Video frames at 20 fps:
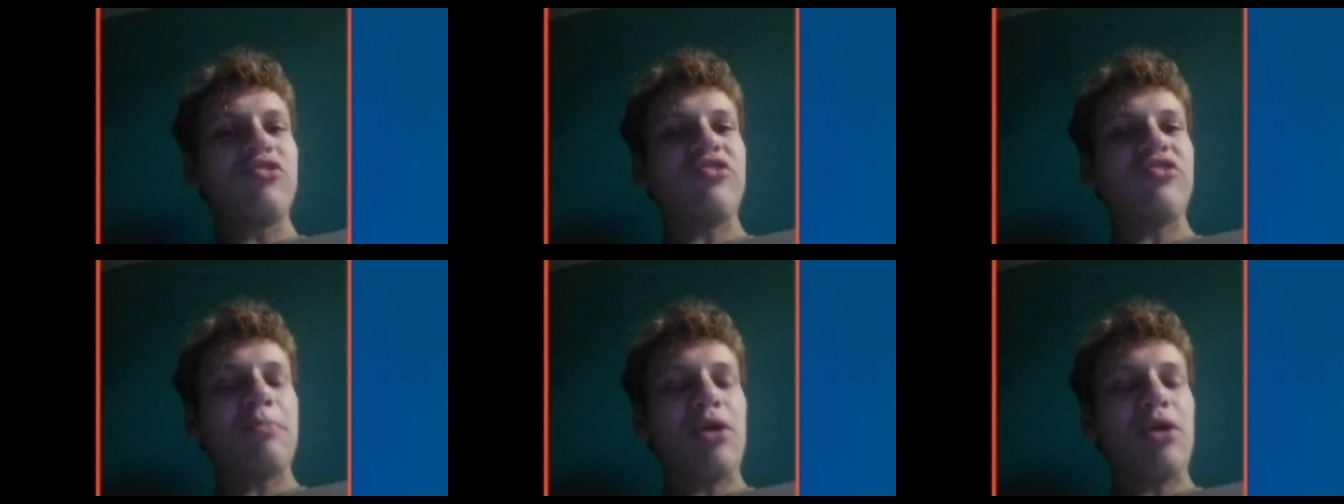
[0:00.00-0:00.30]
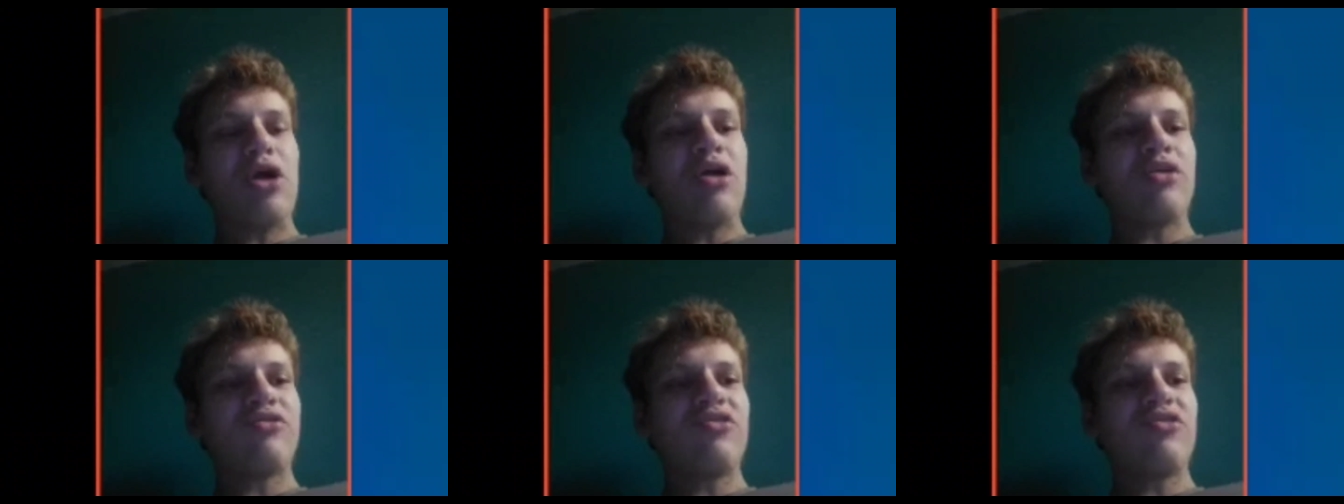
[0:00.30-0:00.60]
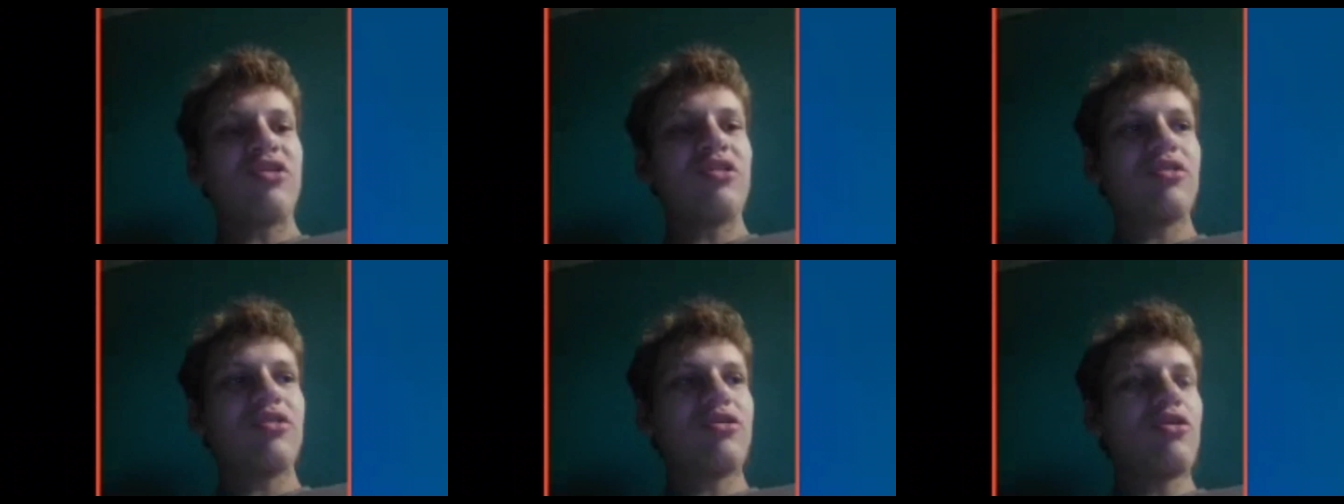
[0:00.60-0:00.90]
type of
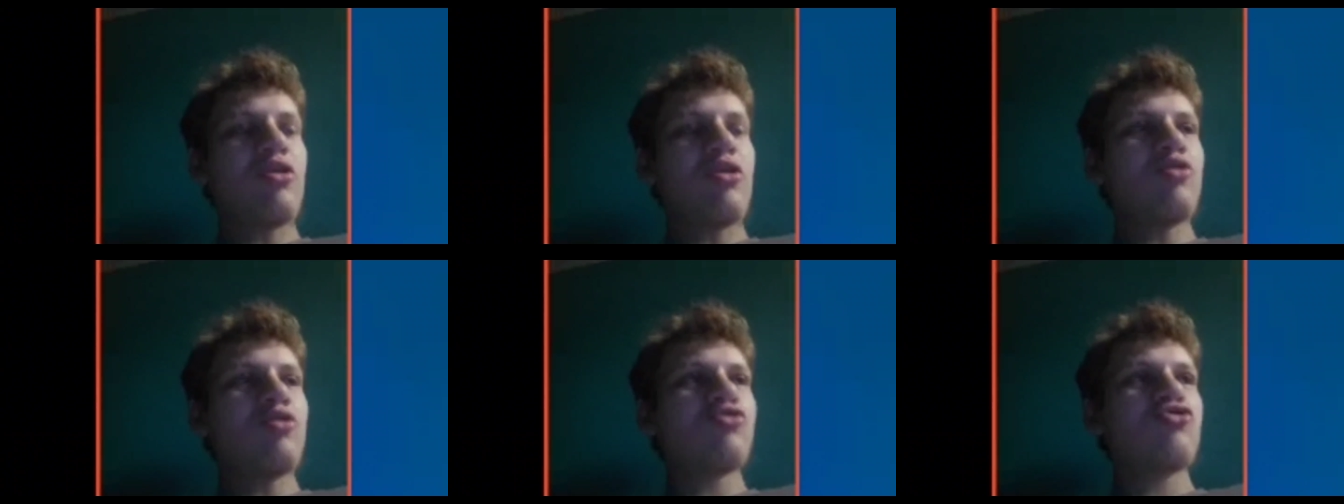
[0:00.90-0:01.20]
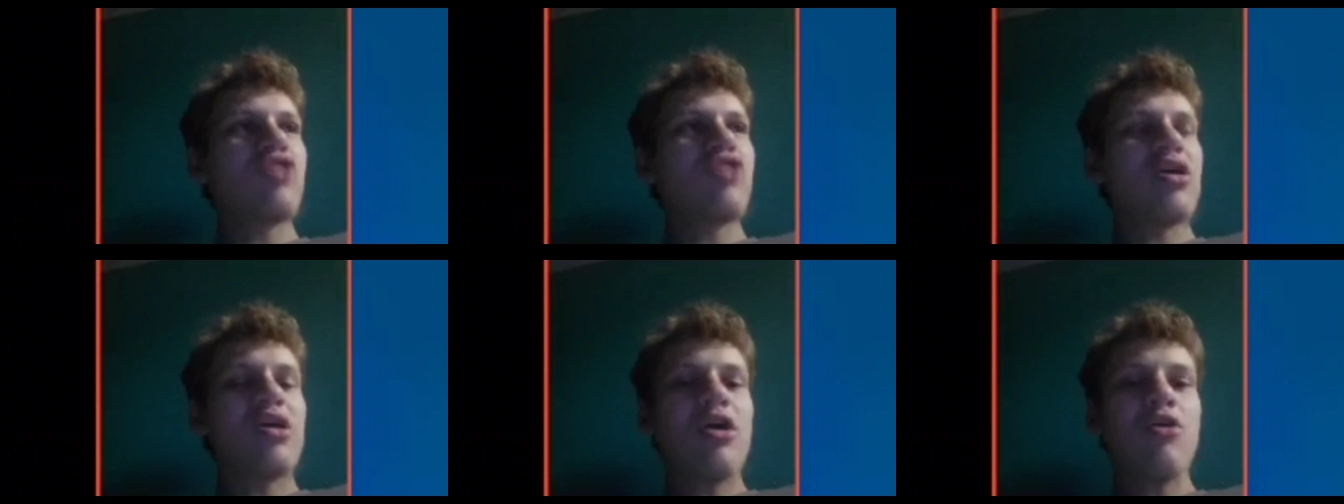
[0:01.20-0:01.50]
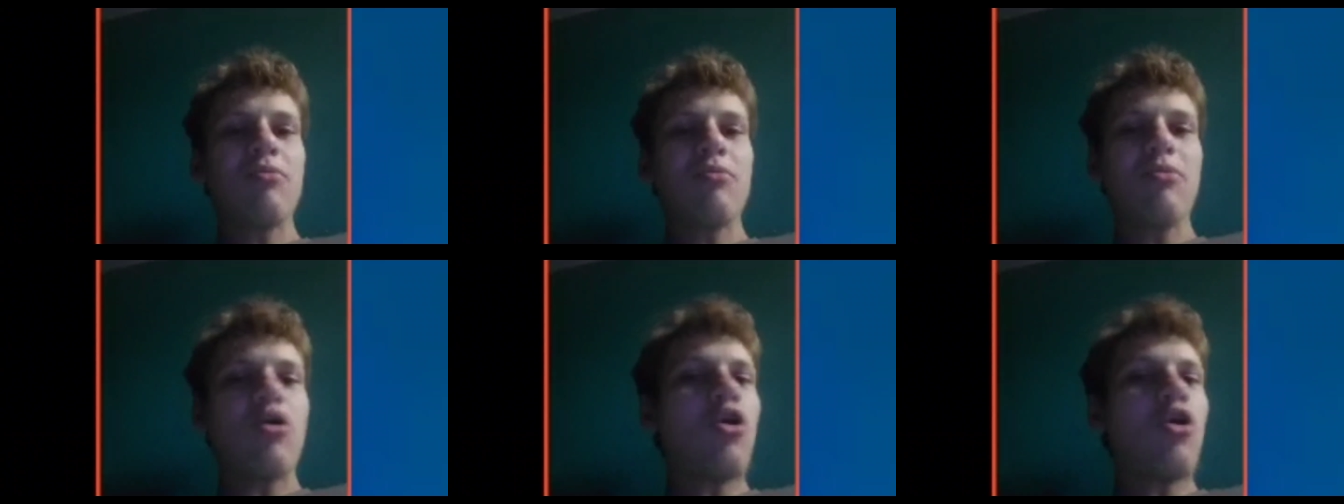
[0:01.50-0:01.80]
content, go check
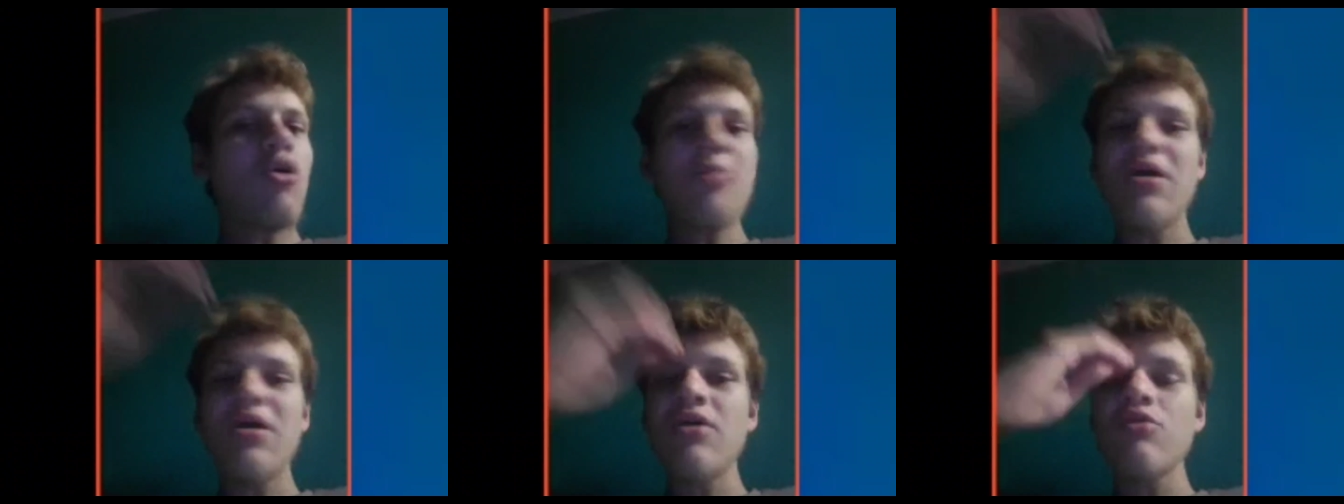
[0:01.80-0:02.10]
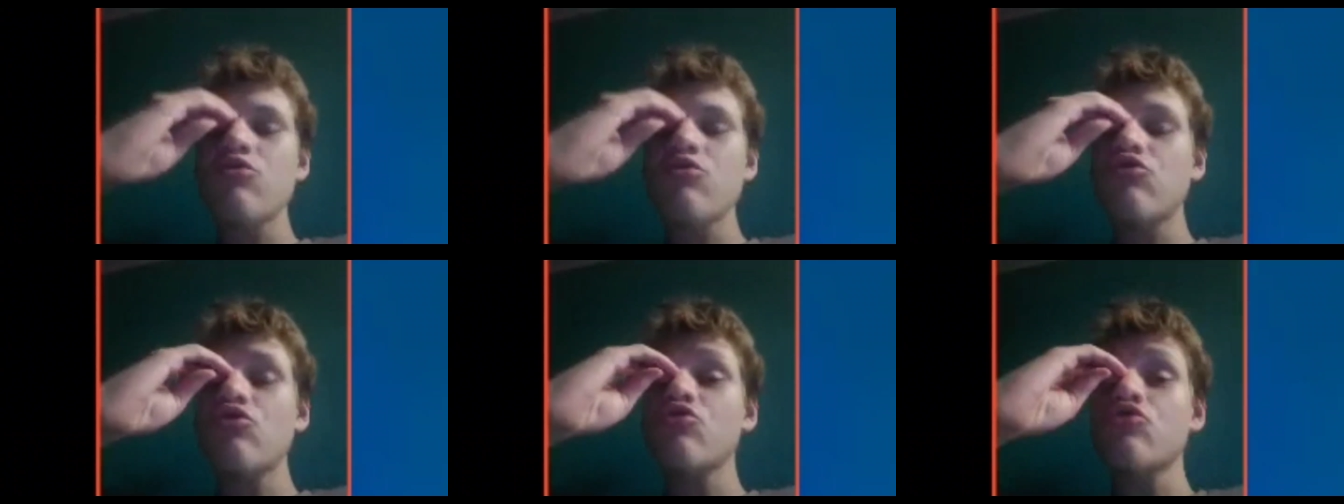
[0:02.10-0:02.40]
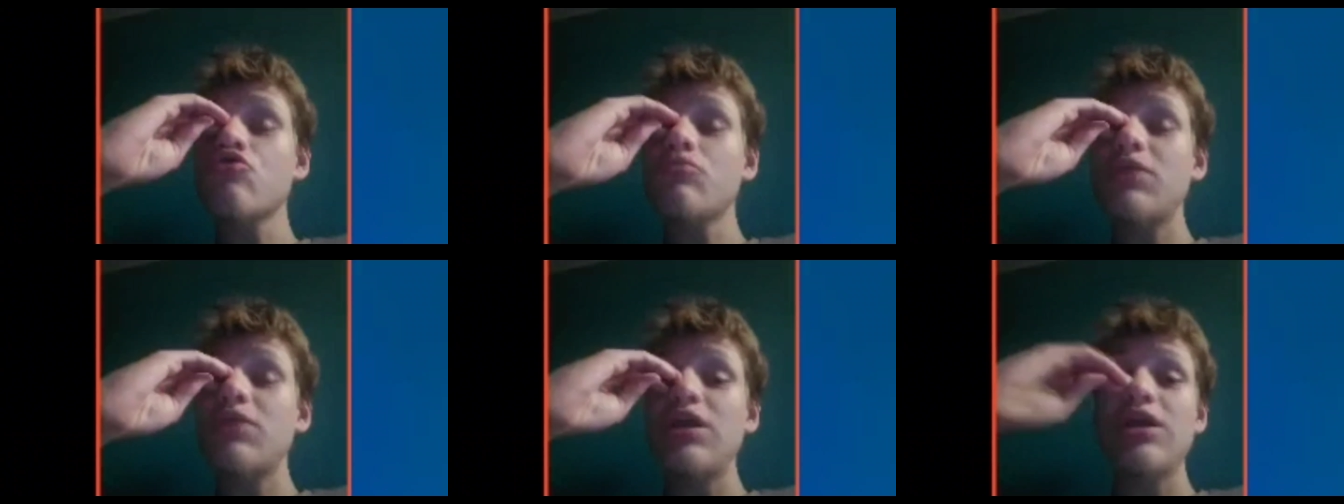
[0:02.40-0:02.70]
out all my other
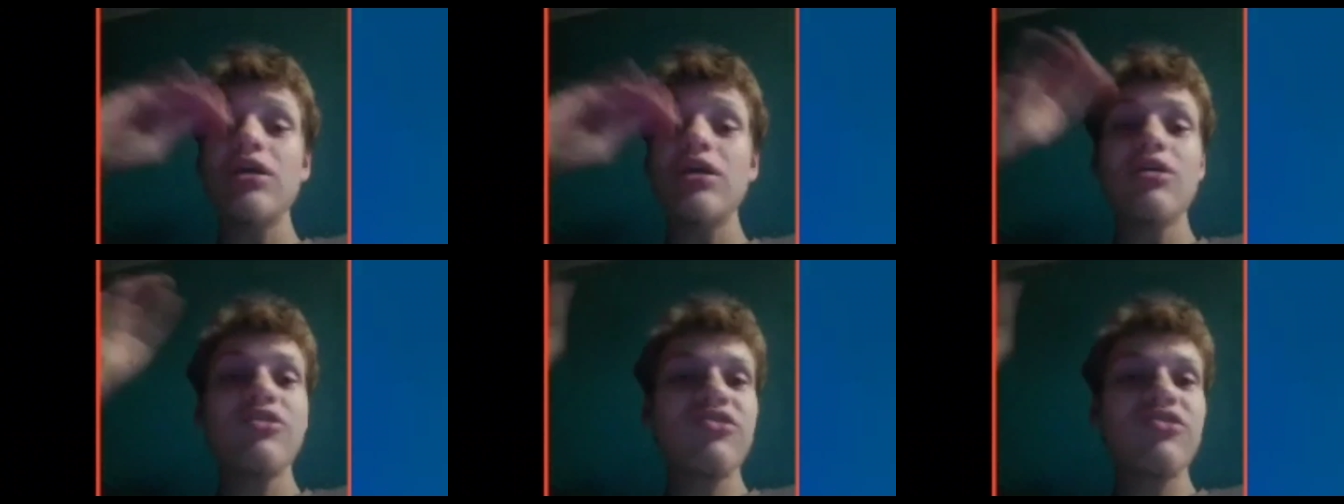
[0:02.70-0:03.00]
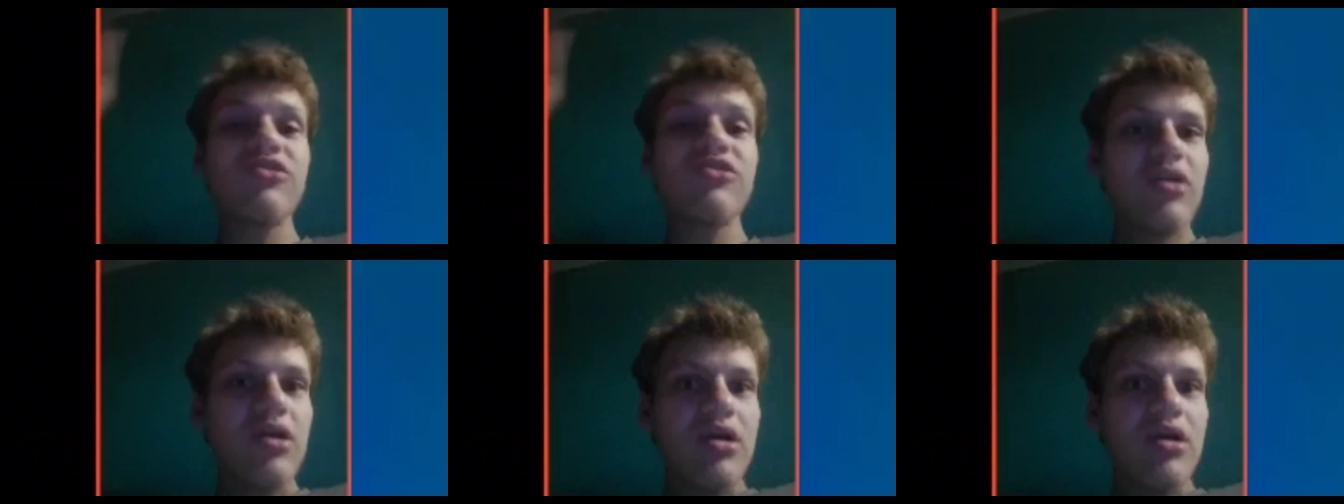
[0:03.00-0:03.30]
social medias